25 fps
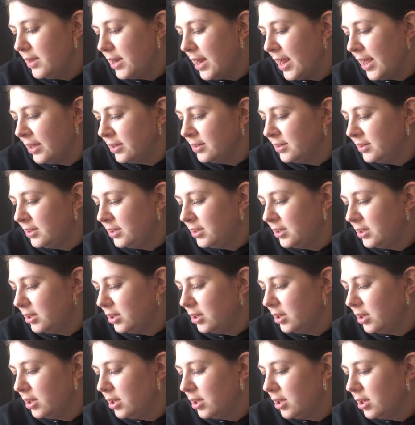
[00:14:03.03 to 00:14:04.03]
next
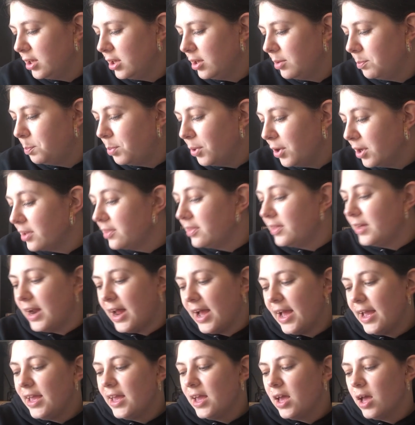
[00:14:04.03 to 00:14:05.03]
book that
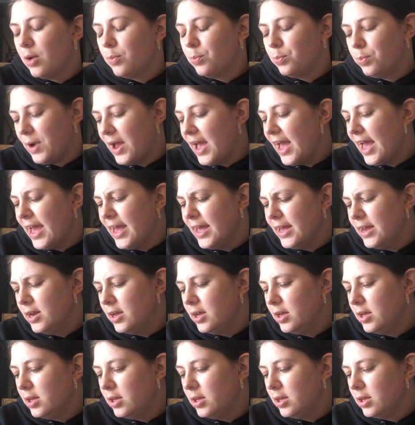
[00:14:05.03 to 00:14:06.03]
I read
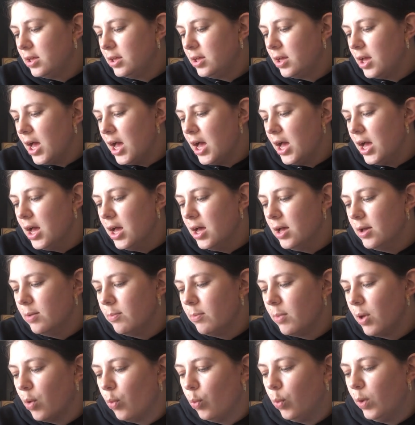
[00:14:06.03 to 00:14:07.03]

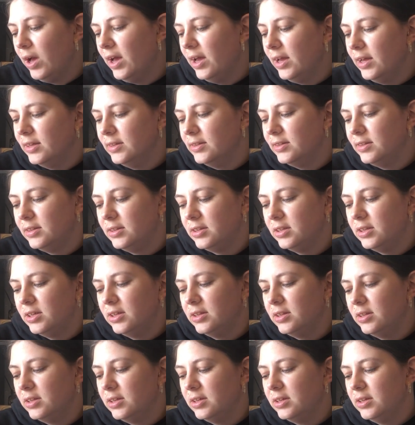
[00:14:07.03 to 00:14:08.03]
was
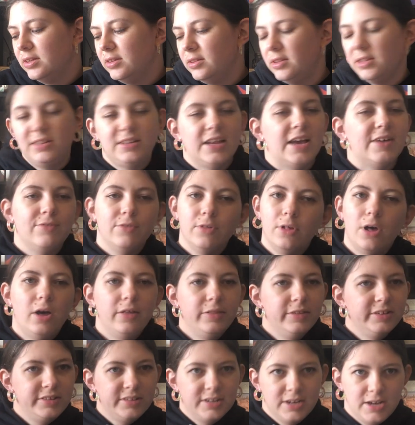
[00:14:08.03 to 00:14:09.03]
The Devil
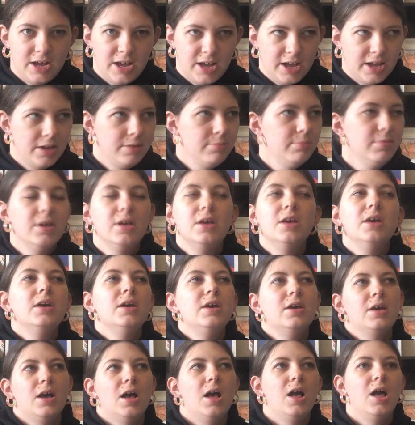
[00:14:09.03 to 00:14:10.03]
All the Time,
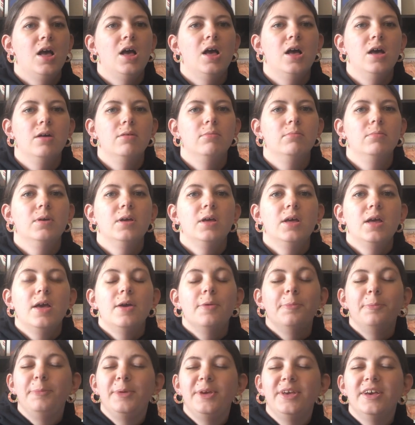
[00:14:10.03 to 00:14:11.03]

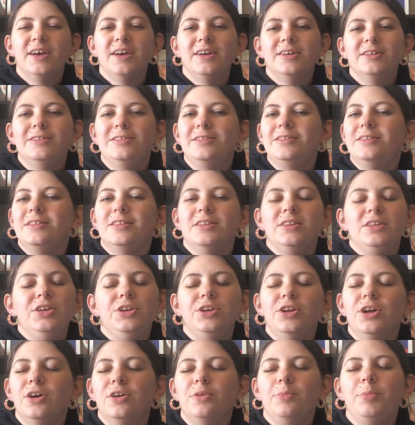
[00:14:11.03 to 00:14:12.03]
because, you
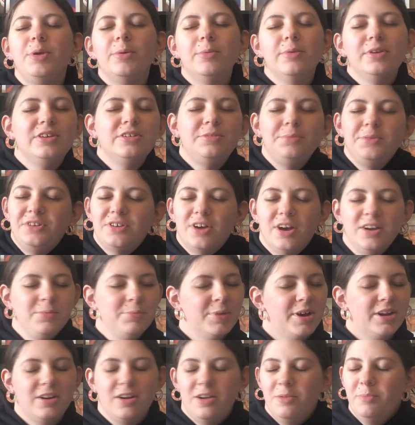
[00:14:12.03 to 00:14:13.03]
know, people just be talking
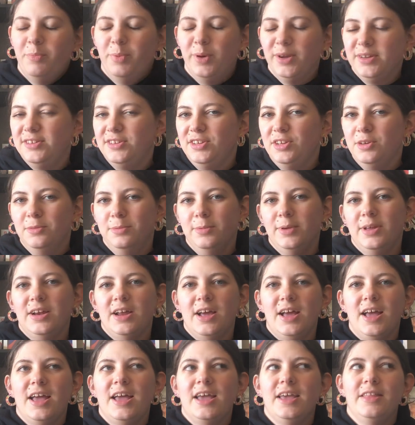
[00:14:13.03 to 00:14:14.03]
about it on BookTube,
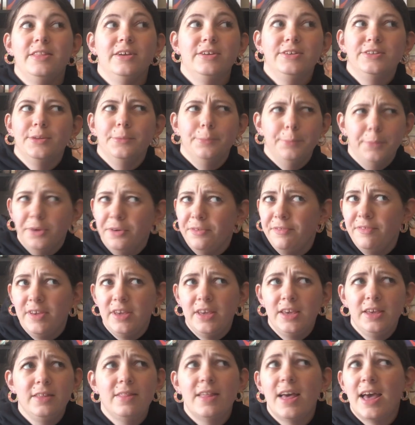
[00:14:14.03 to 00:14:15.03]
and there's a
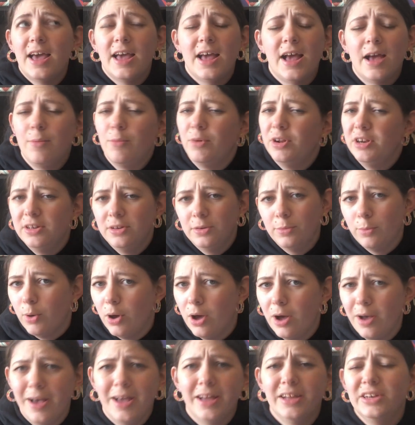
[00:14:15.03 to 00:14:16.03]
movie that I wanted to
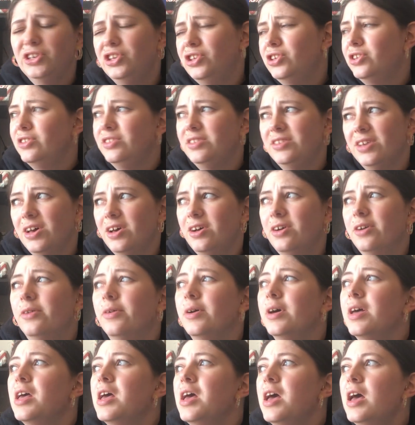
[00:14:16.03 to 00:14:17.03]
watch,
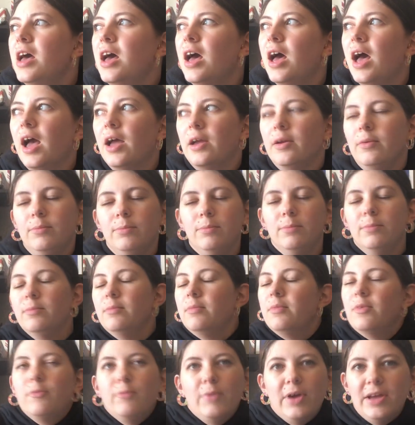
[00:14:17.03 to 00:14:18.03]
so I
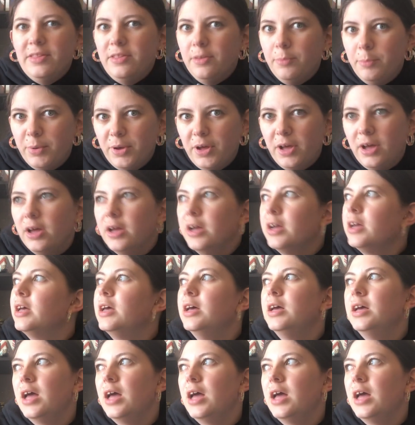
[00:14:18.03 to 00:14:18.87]
read the book.